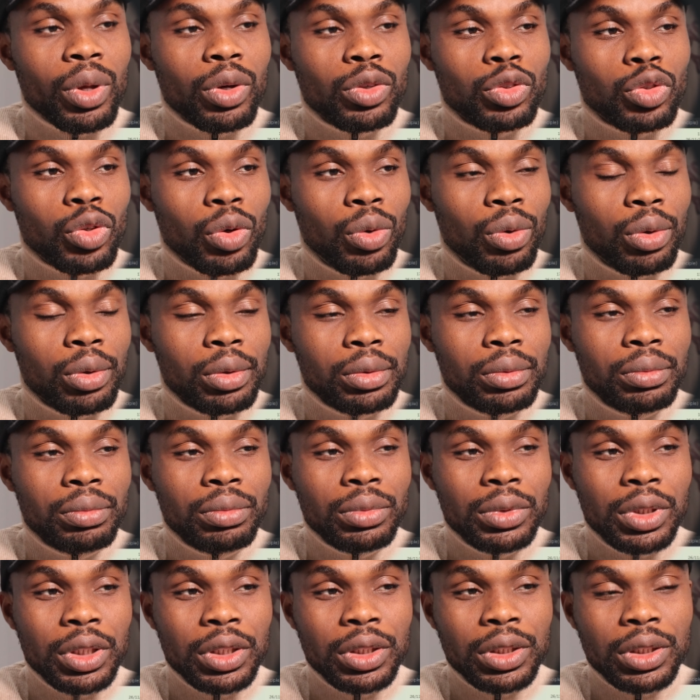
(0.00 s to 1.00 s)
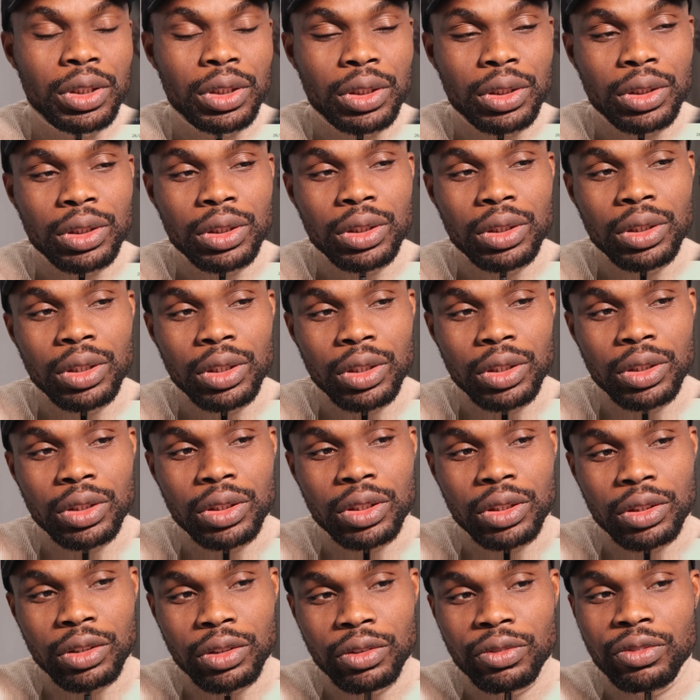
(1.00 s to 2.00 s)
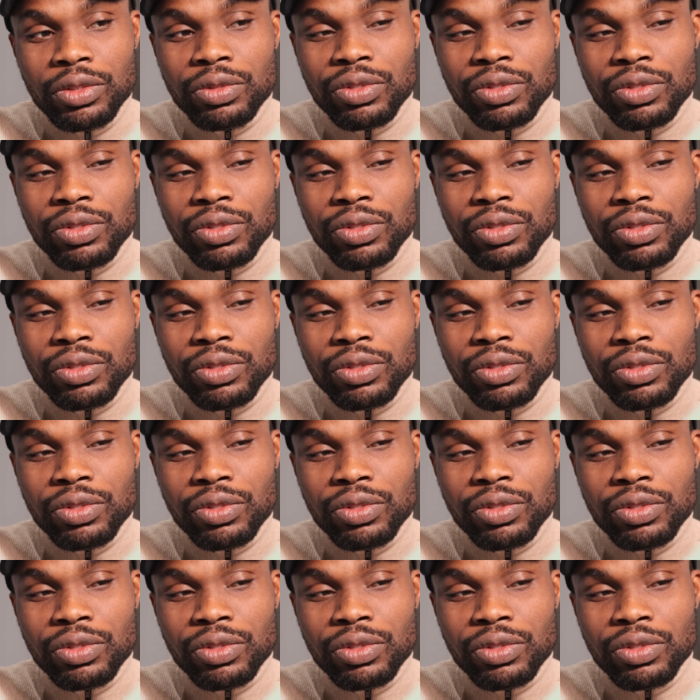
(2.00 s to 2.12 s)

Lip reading: So this is